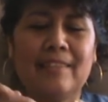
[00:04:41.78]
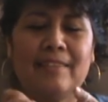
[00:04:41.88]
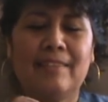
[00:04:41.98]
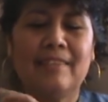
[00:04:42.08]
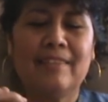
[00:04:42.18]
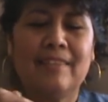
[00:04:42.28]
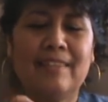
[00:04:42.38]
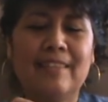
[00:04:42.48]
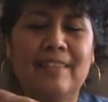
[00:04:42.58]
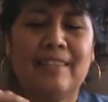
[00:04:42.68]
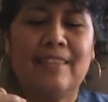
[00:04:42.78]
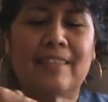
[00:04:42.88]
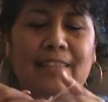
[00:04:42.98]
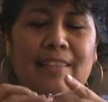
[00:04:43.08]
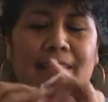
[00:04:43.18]

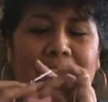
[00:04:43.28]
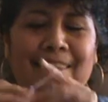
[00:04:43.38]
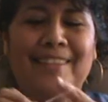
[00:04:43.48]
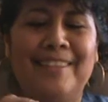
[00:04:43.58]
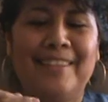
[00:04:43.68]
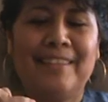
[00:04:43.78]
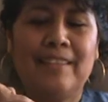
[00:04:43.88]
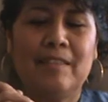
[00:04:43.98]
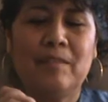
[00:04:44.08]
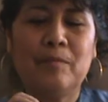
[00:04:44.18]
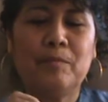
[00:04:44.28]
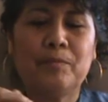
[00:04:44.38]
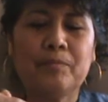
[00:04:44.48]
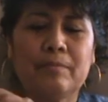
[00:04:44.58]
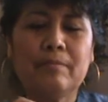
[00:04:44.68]

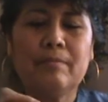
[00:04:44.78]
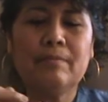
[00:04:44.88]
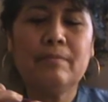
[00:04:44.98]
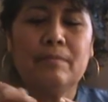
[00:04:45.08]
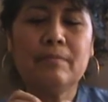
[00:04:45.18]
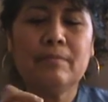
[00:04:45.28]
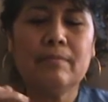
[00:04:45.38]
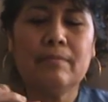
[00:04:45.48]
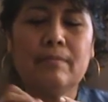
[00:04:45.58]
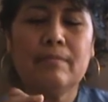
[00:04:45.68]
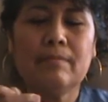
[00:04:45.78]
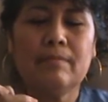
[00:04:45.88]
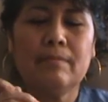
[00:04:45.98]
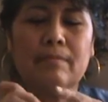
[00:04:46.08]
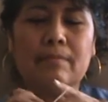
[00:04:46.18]

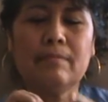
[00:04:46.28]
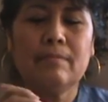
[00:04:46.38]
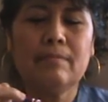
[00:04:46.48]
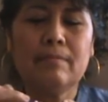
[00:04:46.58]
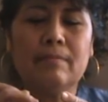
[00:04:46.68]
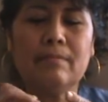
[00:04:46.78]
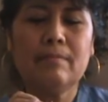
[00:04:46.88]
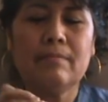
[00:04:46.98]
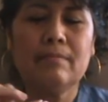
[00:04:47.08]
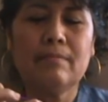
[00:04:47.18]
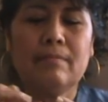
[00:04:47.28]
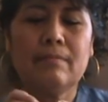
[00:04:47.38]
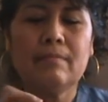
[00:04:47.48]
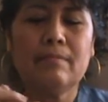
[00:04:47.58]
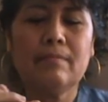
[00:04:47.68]

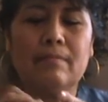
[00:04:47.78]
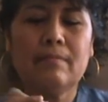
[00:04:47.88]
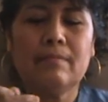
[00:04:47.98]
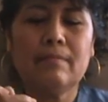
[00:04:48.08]
(silence)